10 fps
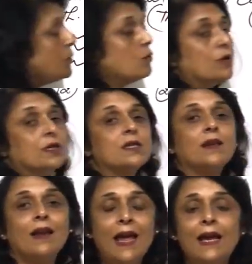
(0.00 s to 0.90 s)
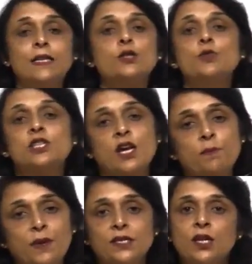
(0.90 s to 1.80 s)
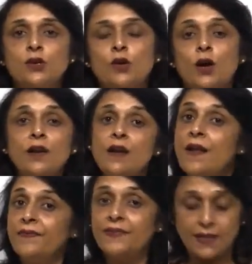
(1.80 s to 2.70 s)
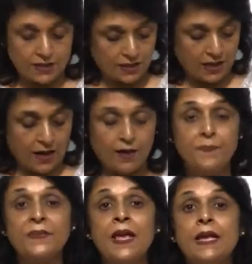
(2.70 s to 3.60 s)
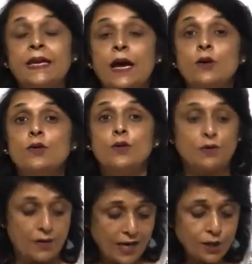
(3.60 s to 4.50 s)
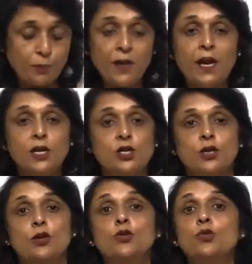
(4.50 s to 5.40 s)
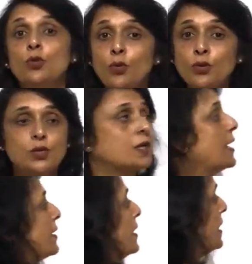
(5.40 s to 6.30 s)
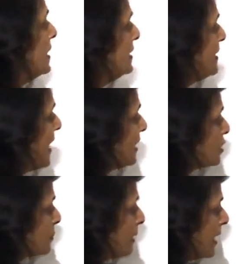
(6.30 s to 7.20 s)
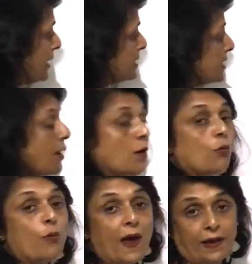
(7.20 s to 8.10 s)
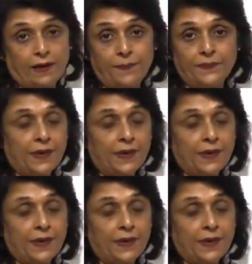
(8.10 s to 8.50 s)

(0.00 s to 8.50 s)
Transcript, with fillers: mucus glands which are present on the skin. Now, respiration through skin takes place when